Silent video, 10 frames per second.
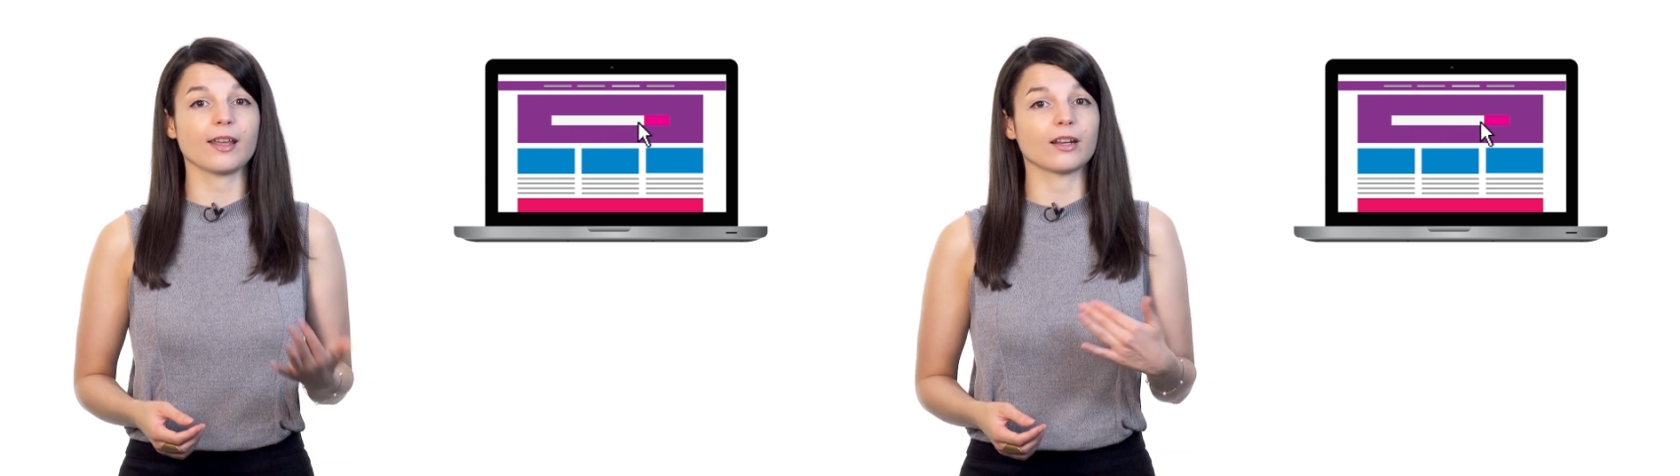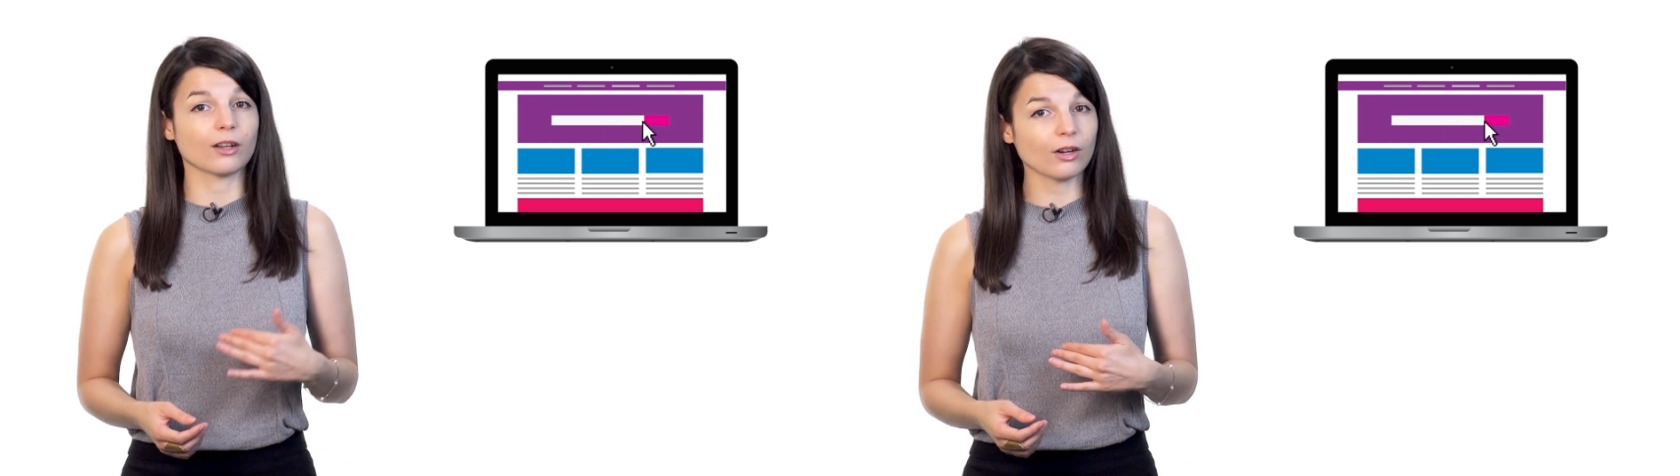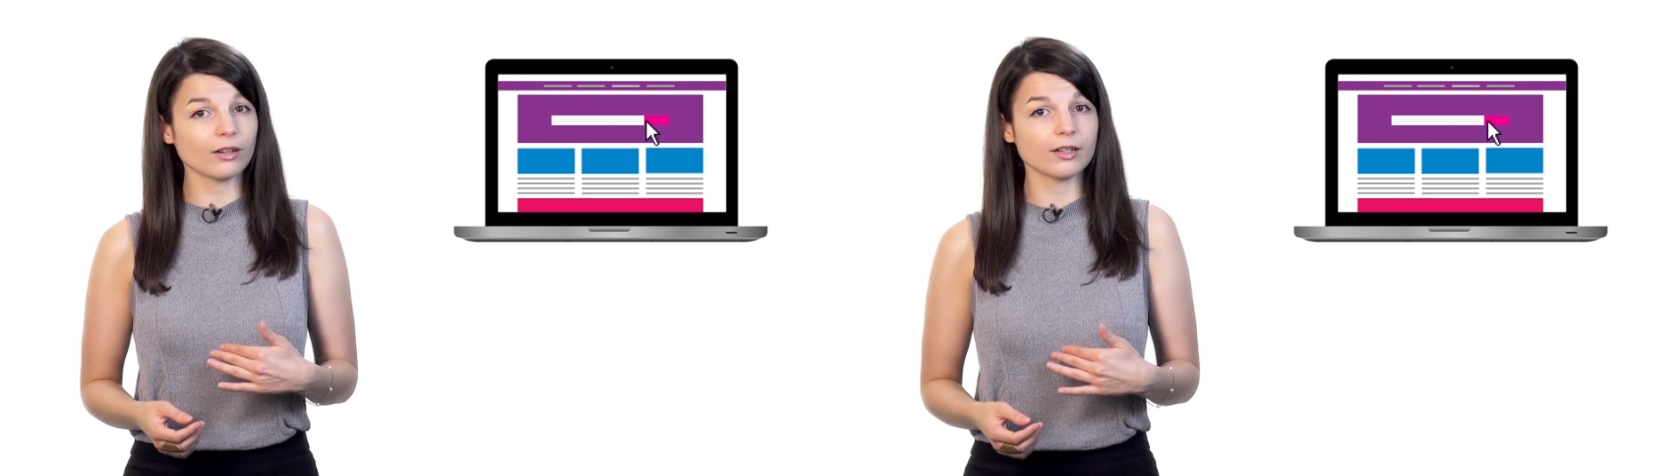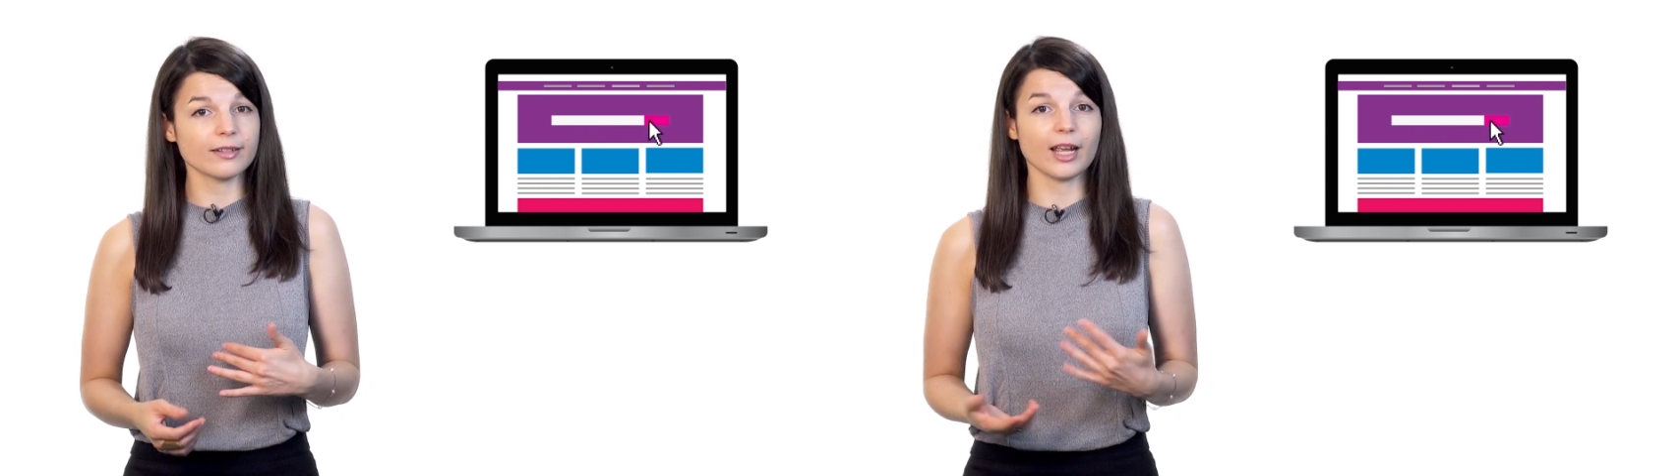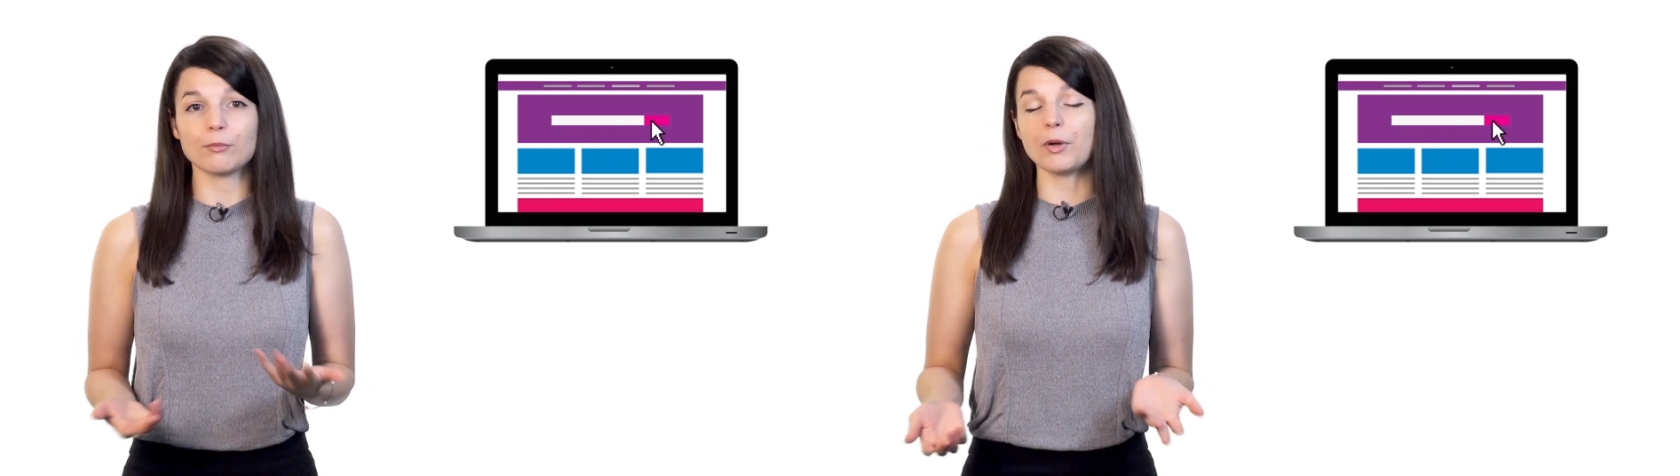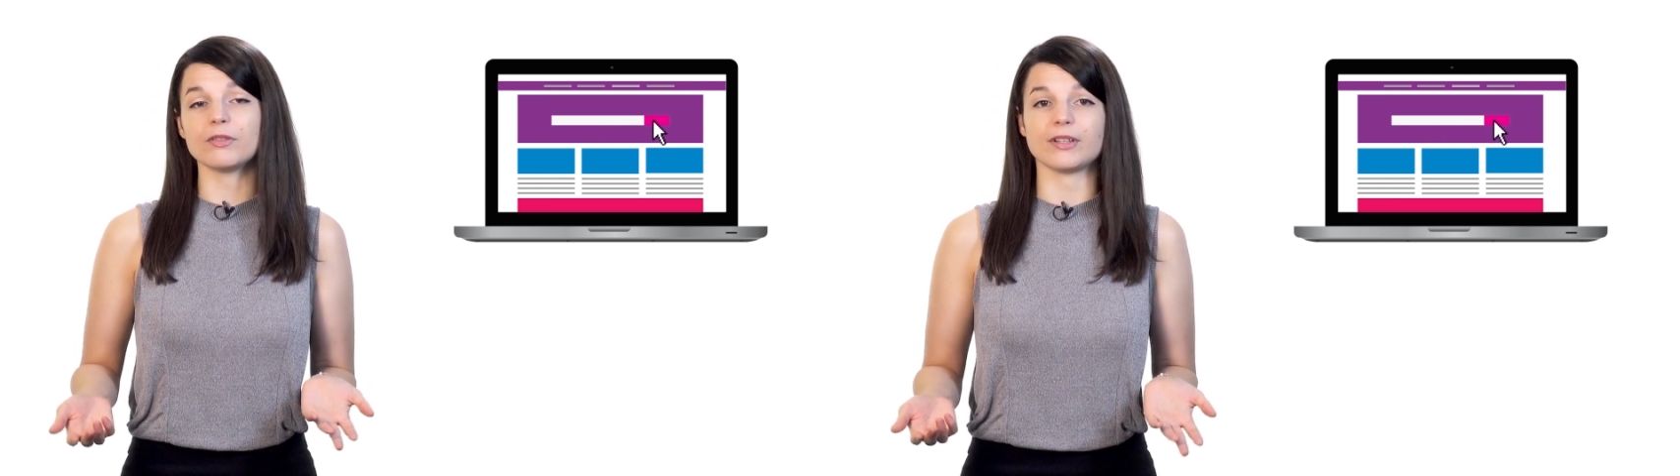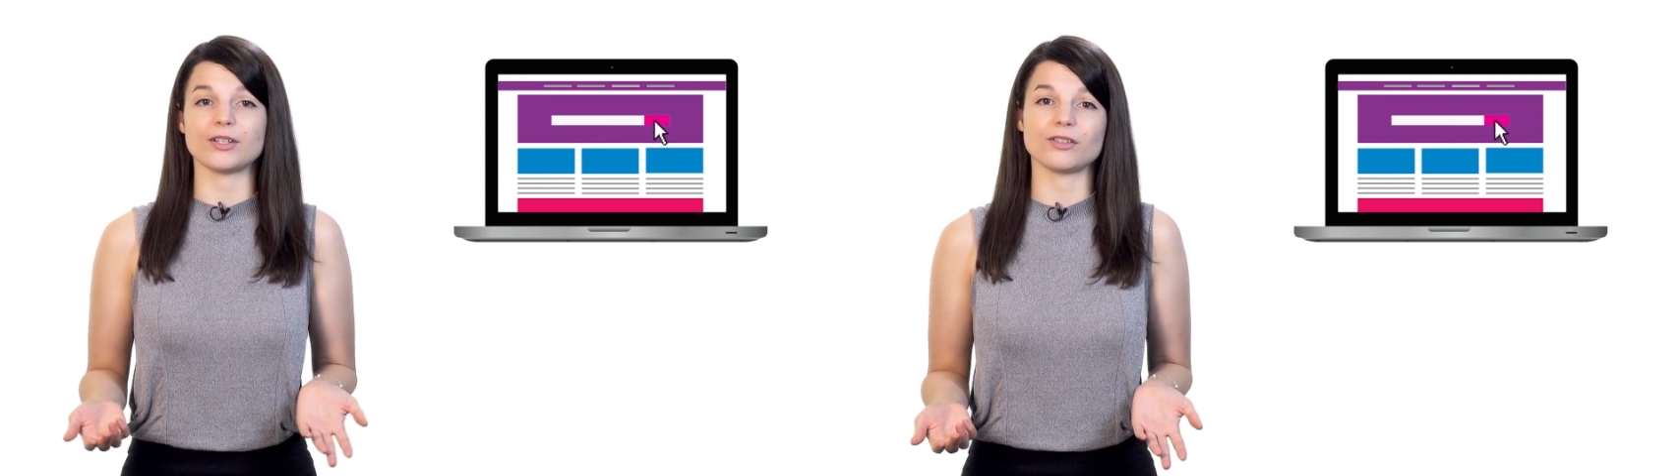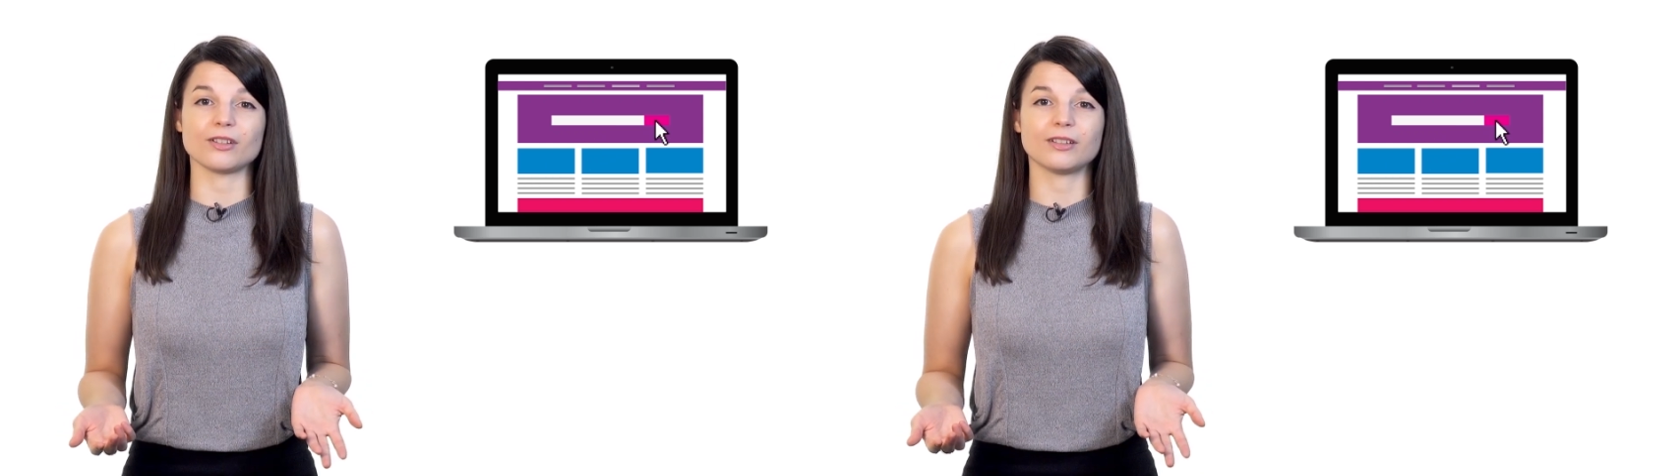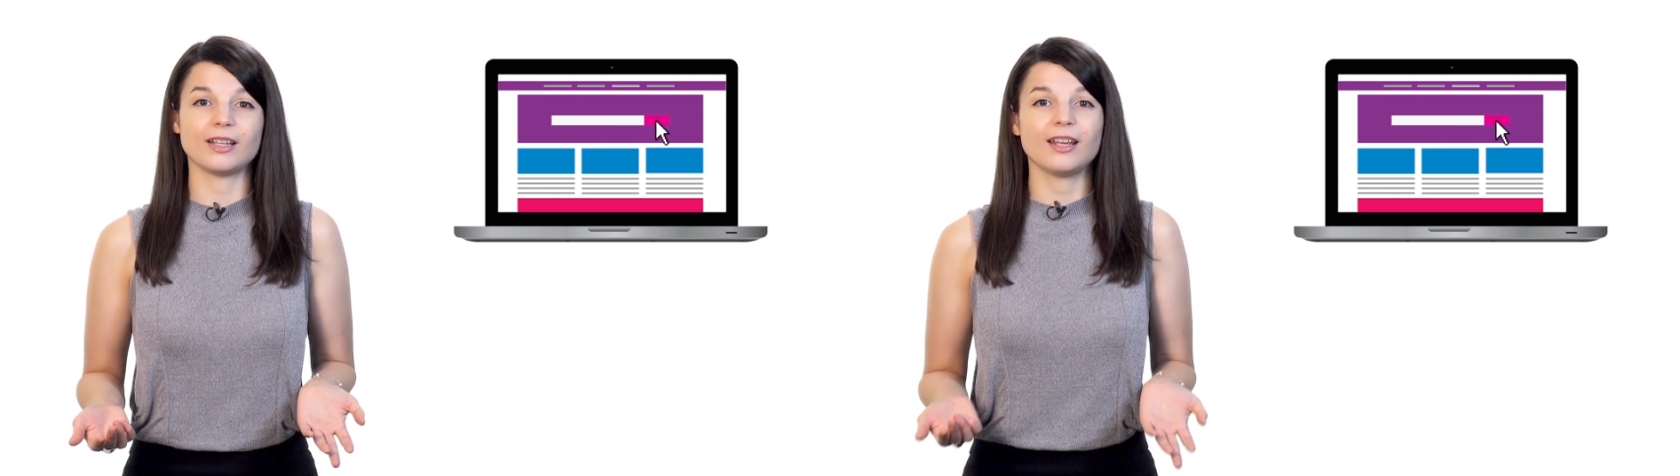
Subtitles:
can encourage and motivate you,